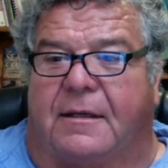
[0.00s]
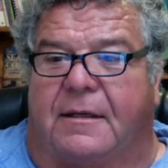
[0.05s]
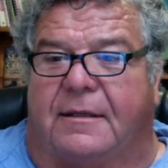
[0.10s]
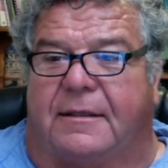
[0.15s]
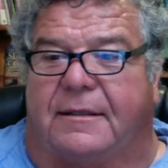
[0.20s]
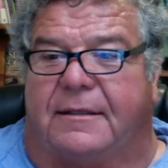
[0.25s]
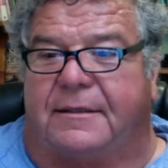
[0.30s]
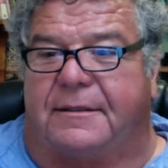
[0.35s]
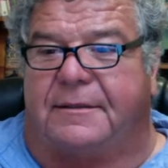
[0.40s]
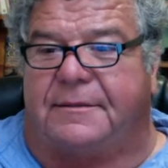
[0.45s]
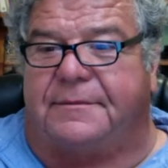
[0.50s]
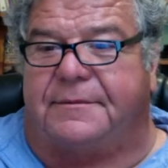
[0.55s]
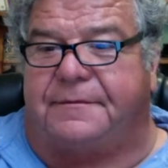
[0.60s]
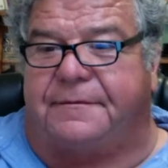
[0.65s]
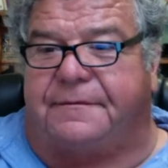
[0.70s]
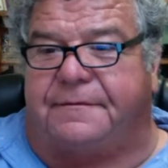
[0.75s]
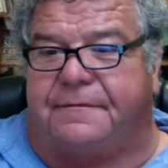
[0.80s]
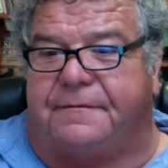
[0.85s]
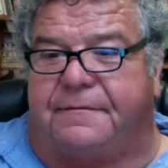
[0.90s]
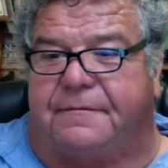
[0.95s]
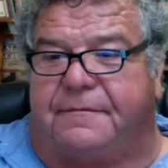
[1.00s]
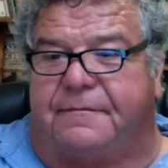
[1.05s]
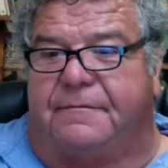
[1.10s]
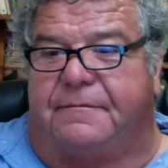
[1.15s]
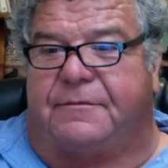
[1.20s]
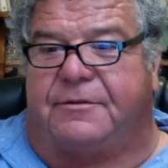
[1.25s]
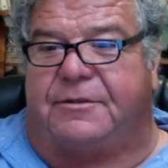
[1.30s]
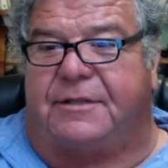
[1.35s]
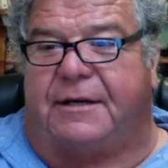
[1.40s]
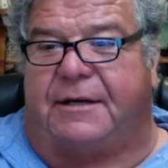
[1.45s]
Um,
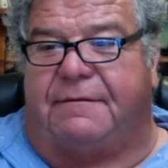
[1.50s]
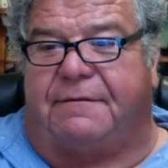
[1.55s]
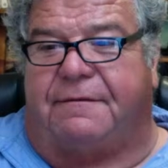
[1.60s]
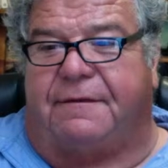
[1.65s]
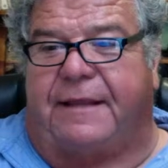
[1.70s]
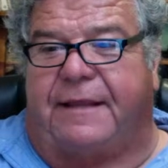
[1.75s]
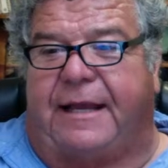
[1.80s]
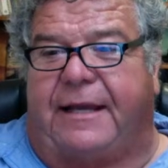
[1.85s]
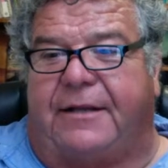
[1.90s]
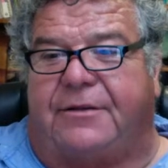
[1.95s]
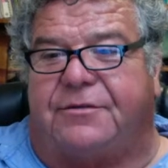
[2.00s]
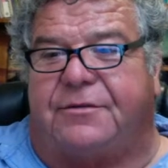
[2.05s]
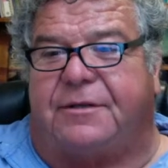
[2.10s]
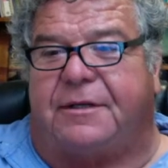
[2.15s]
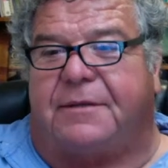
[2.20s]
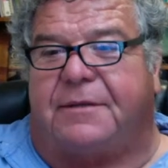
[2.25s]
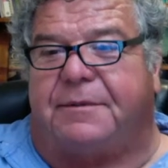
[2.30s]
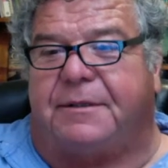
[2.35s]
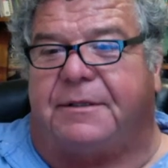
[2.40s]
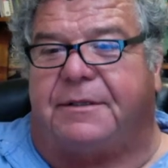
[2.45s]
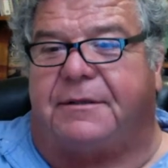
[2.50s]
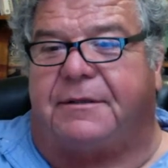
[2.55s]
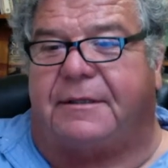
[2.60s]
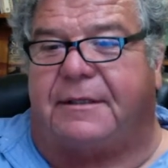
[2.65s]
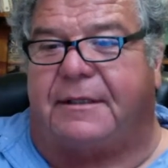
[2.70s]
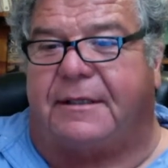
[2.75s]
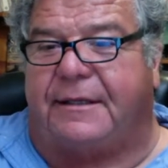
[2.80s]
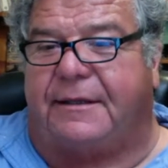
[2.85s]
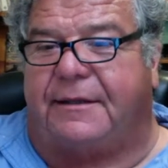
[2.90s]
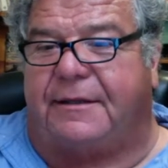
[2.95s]
Jeff, for that trip, you're doing
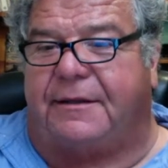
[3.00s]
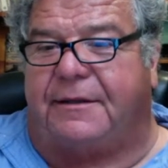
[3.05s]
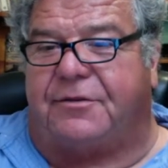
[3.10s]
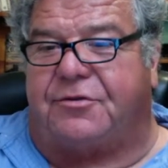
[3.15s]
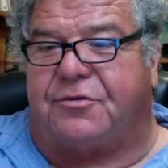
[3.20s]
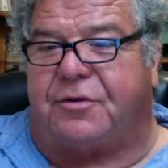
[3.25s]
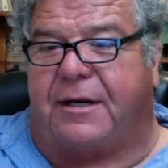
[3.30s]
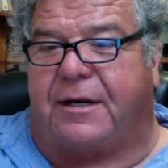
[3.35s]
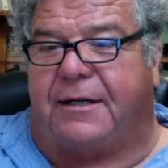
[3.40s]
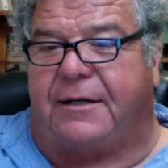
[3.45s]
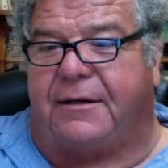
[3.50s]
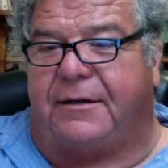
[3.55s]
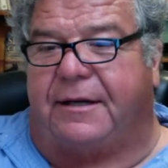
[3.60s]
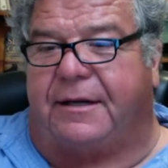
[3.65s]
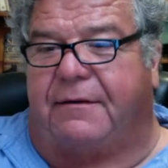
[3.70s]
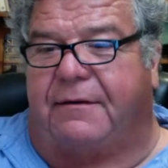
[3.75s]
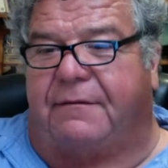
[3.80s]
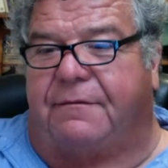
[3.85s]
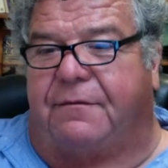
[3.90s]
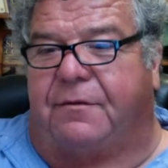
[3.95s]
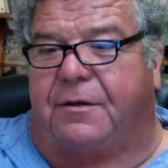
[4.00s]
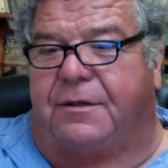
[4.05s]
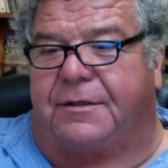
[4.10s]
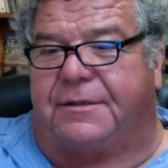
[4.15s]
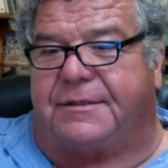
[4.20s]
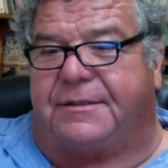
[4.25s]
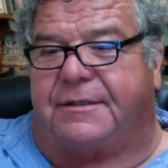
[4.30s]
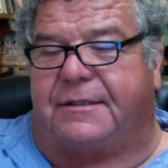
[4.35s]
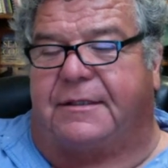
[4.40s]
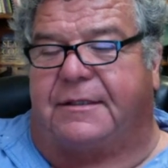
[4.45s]
either the Triton or Gale
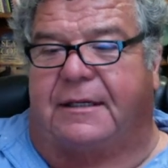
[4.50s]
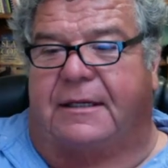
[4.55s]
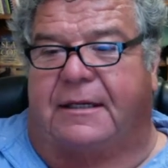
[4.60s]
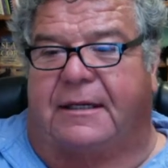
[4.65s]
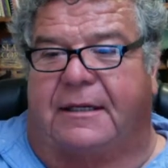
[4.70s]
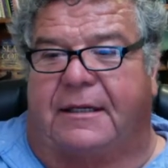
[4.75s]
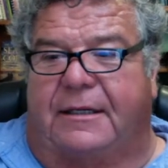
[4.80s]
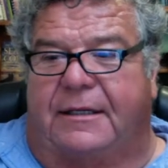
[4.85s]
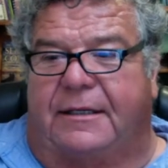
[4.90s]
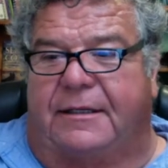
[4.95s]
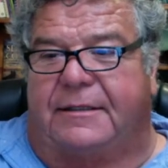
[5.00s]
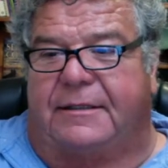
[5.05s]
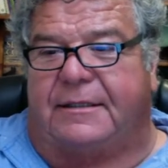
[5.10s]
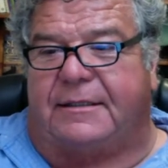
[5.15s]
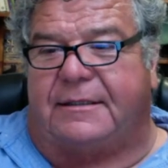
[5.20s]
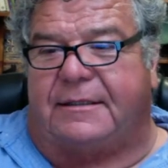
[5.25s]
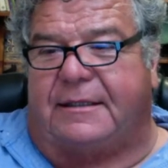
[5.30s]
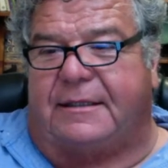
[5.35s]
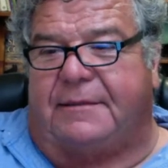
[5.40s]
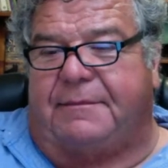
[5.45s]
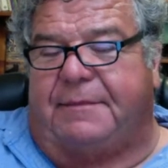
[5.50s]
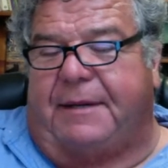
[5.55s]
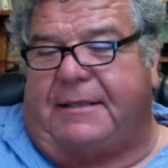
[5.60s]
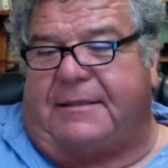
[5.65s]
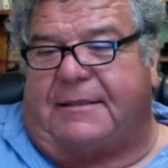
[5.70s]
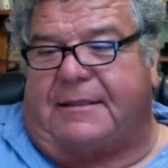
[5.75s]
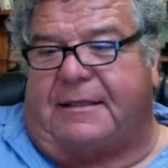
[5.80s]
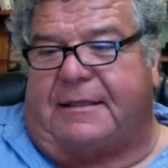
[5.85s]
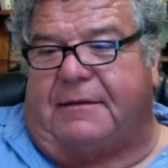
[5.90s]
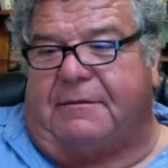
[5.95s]
Force. You just need
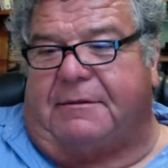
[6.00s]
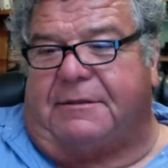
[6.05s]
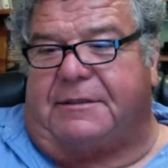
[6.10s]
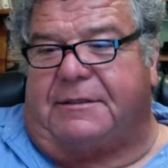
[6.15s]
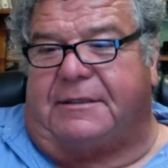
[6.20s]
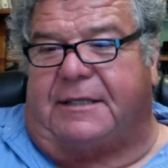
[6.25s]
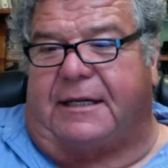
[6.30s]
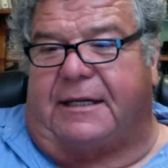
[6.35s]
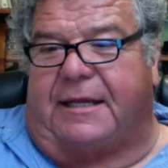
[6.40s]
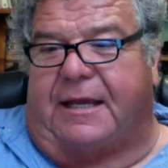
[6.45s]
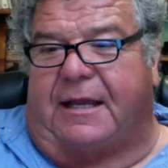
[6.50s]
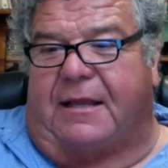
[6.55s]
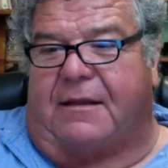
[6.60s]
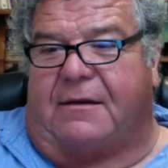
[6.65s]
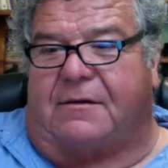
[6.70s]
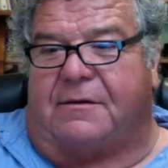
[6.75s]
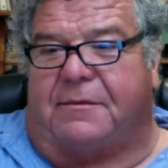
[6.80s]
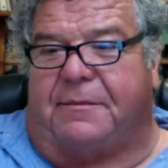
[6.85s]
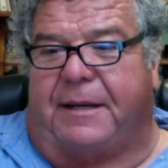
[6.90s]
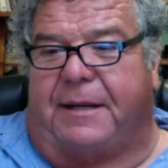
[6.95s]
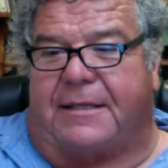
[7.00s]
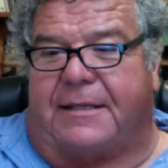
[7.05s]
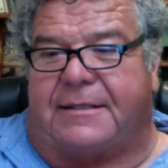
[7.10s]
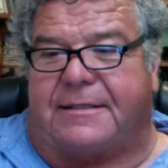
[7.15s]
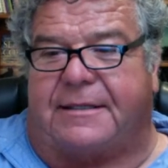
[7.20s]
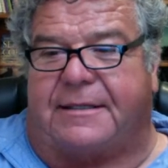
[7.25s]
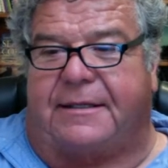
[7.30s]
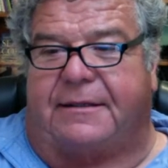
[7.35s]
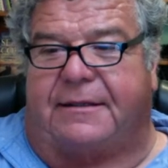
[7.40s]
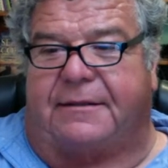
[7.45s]
basically what you take Calico Bass
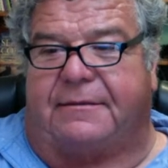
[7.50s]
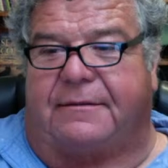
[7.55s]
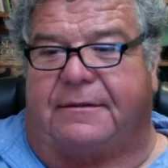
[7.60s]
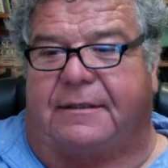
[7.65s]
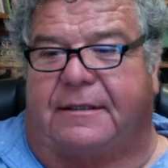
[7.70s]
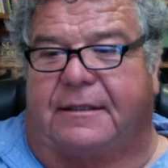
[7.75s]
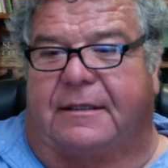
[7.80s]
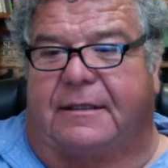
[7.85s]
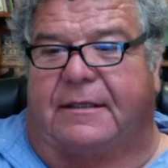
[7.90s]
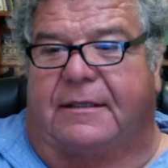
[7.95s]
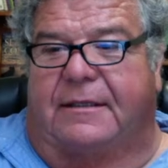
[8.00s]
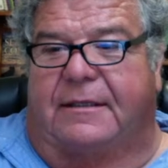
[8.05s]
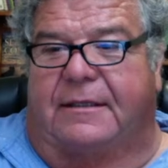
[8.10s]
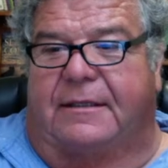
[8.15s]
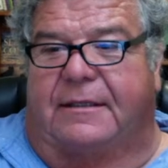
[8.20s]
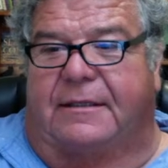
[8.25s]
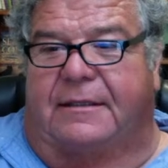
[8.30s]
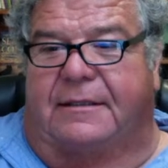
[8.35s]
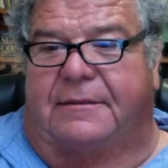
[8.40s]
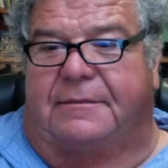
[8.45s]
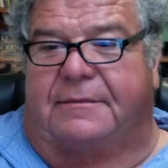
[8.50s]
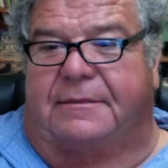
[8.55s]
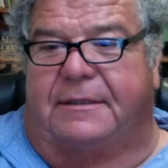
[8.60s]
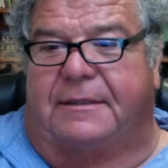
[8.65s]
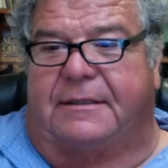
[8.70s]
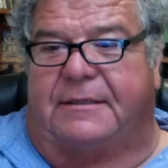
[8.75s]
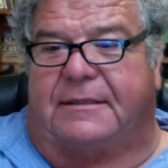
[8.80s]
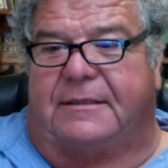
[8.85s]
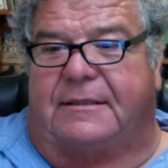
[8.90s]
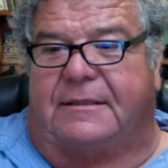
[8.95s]
gear.
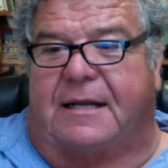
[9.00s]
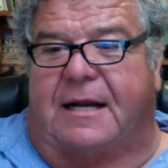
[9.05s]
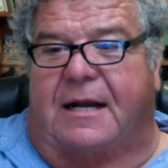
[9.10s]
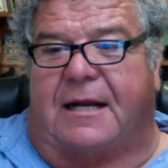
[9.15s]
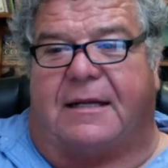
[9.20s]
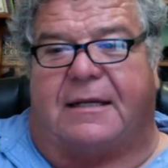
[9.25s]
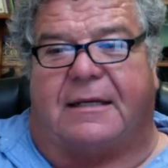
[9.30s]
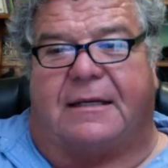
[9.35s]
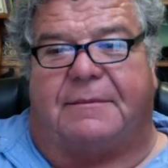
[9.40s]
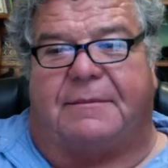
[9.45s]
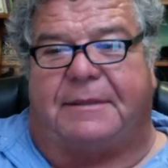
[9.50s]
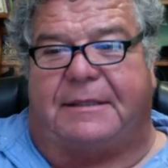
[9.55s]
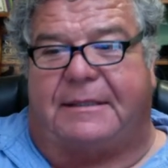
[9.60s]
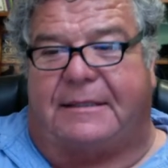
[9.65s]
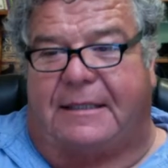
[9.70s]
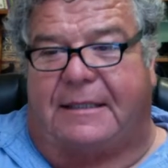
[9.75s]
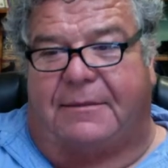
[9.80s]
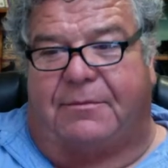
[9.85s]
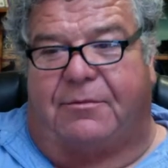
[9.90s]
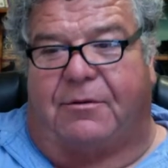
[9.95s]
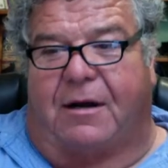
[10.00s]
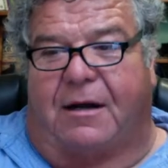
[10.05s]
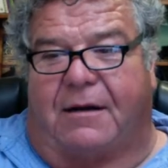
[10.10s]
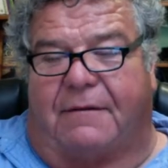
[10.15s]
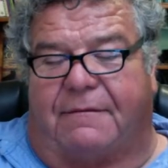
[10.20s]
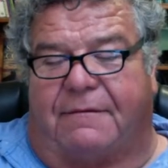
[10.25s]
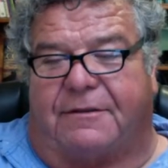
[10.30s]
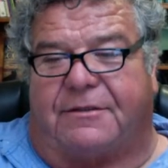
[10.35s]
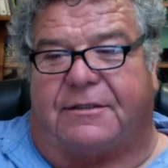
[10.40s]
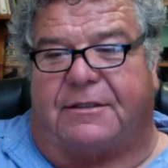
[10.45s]
It's not going to be deep rock
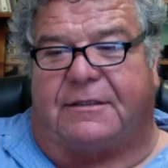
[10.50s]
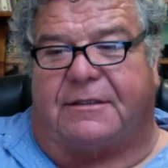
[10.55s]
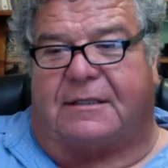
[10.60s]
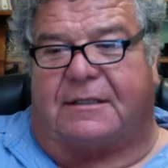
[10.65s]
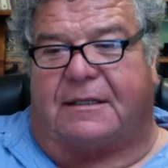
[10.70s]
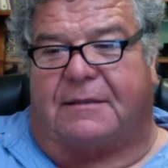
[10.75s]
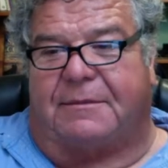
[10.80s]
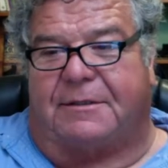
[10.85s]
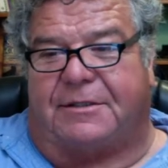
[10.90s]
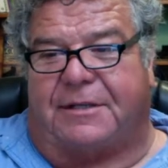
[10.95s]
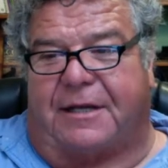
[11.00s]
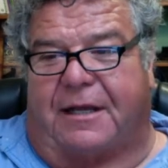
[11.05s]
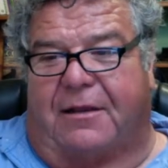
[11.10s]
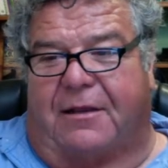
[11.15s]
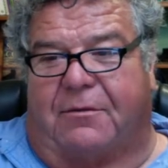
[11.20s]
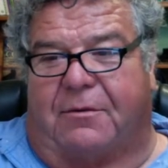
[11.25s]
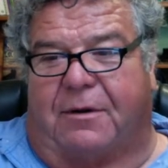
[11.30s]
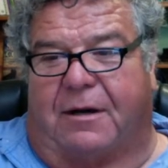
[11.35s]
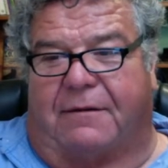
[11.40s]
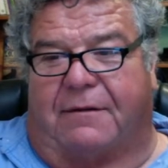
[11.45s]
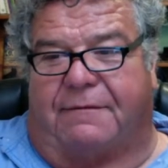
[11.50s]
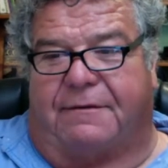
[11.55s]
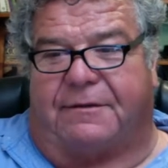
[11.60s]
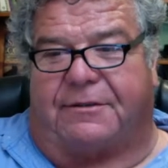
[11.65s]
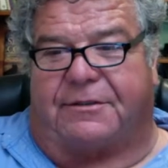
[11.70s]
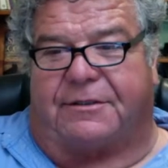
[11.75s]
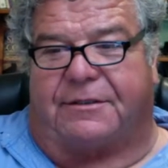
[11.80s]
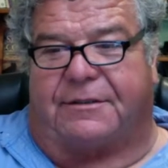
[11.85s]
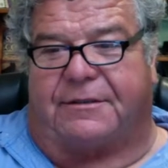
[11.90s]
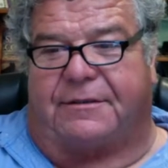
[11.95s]
fishing. It's going to be shallow rock
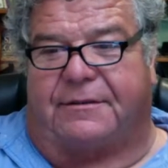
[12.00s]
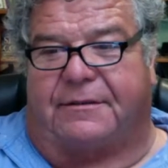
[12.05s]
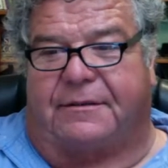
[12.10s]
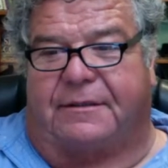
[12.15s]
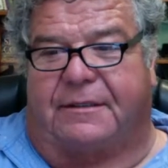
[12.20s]
fishing.